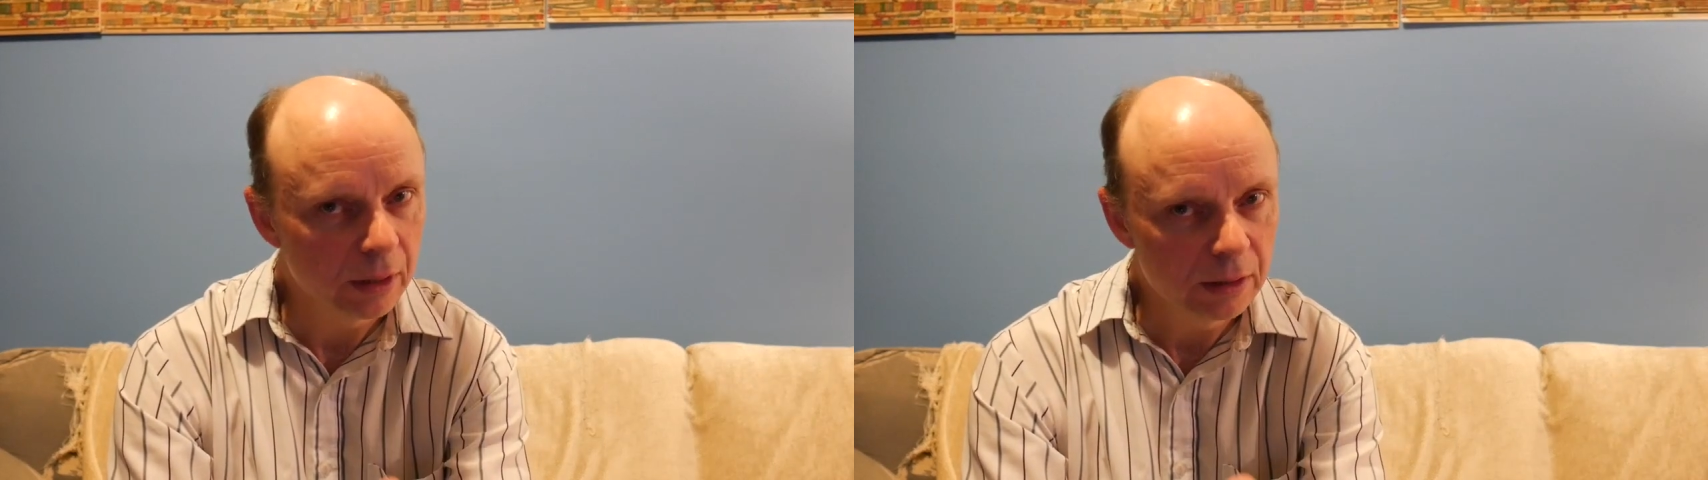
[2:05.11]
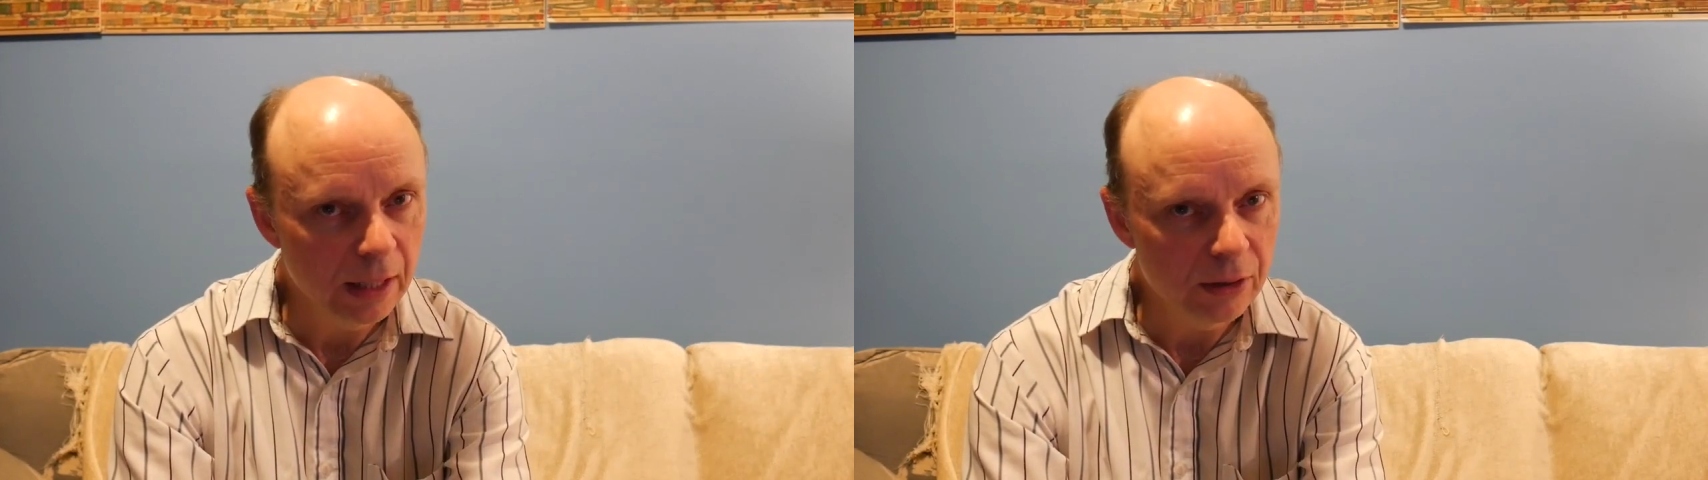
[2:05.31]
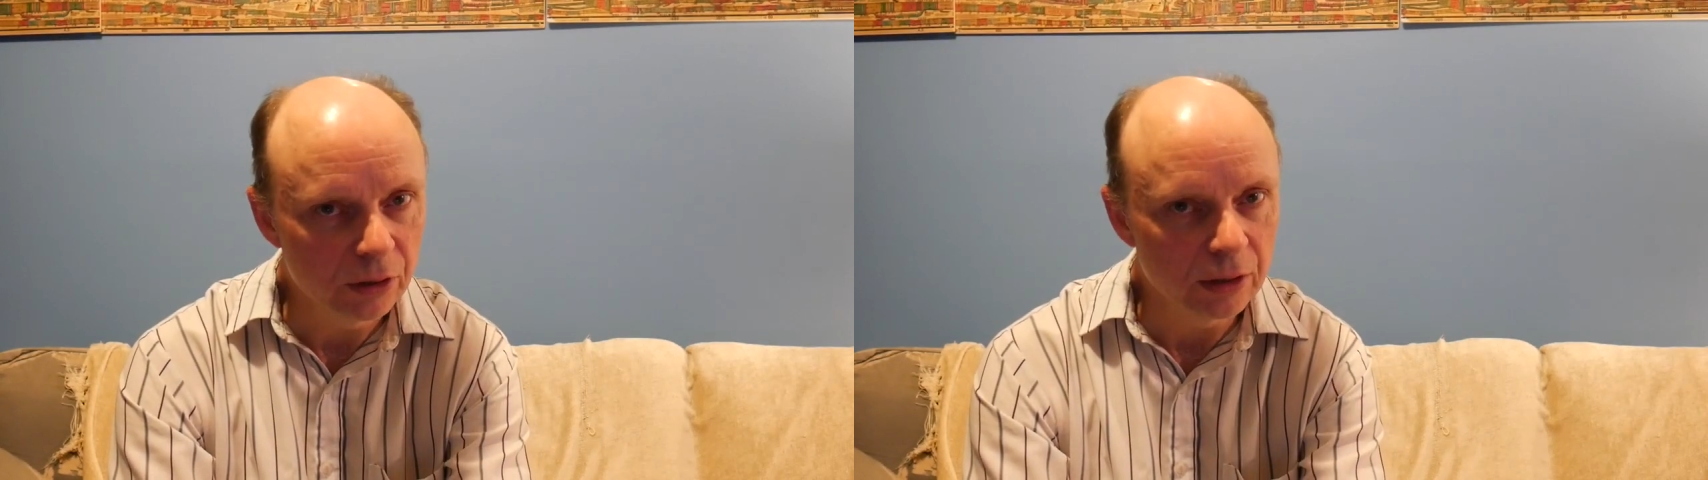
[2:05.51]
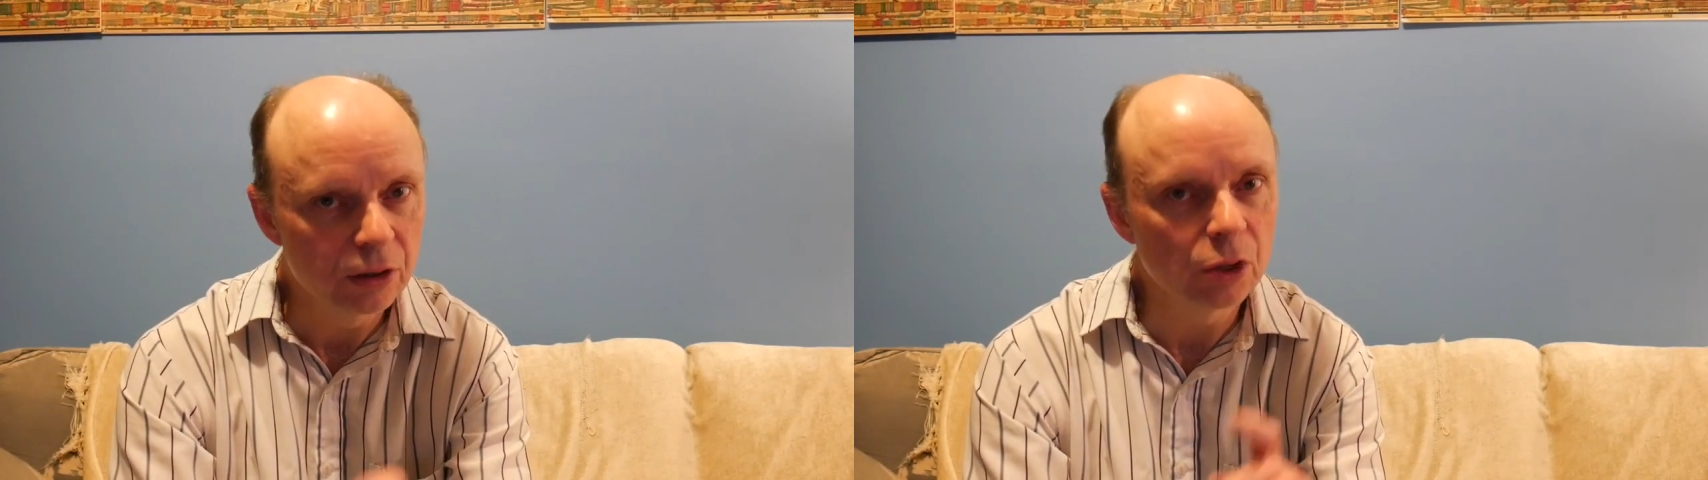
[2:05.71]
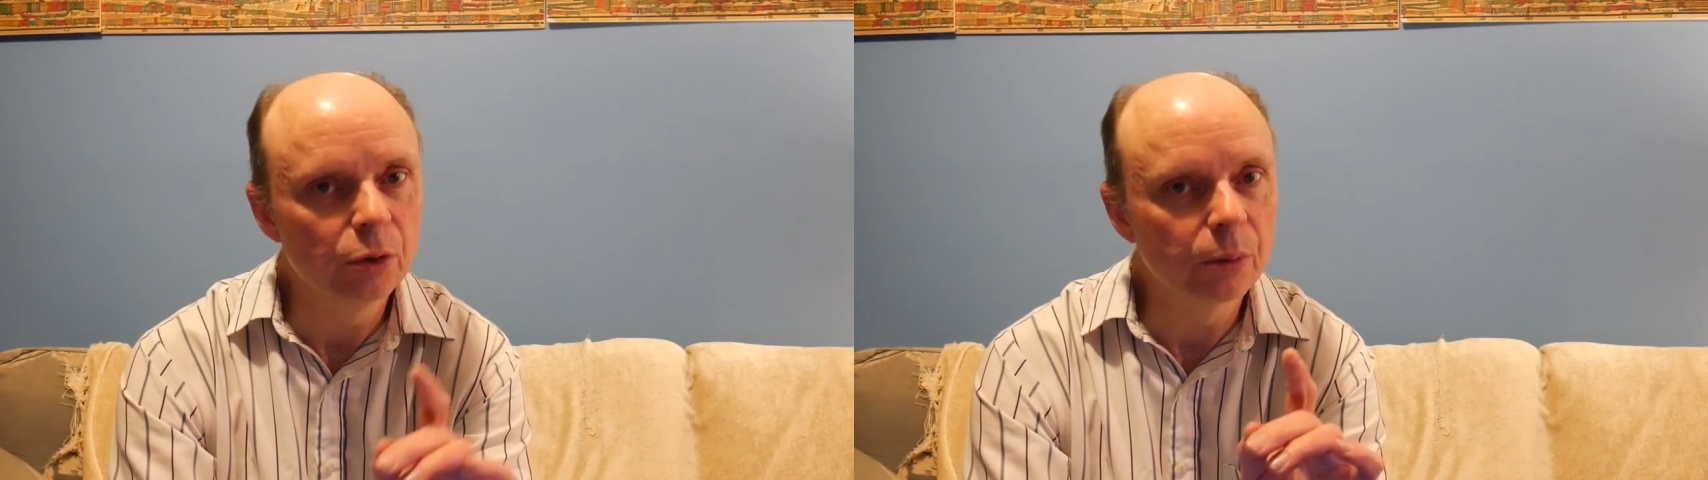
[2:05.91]
you teach it
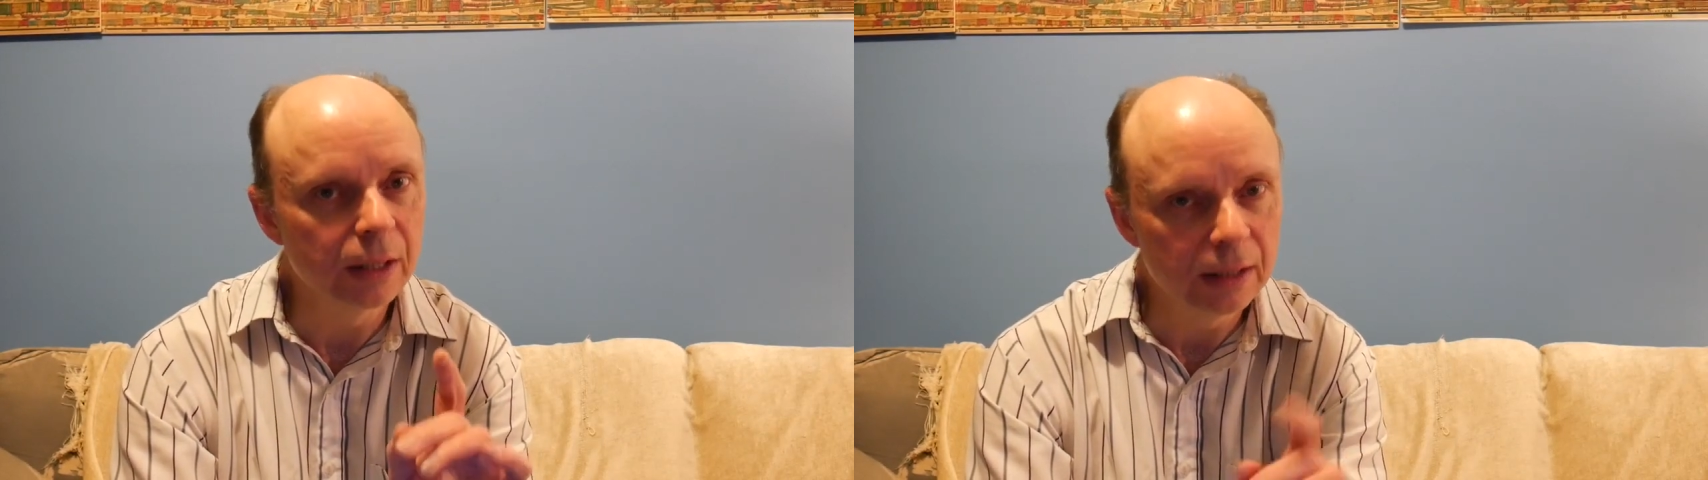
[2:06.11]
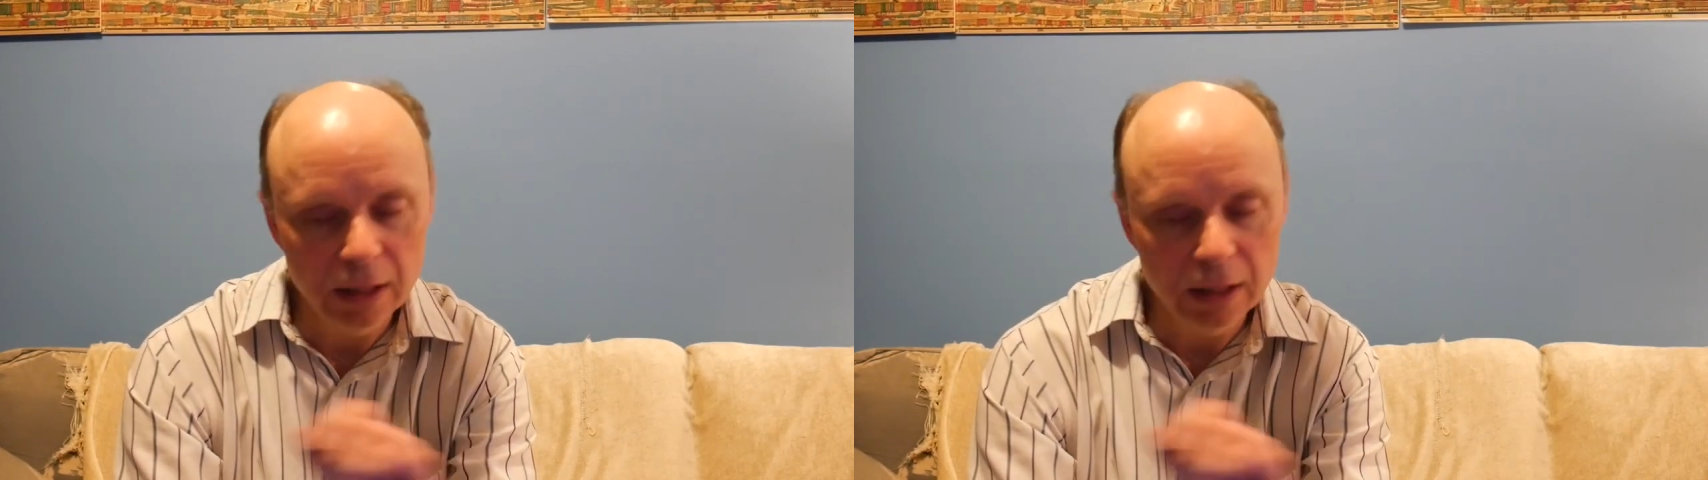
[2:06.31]
so you can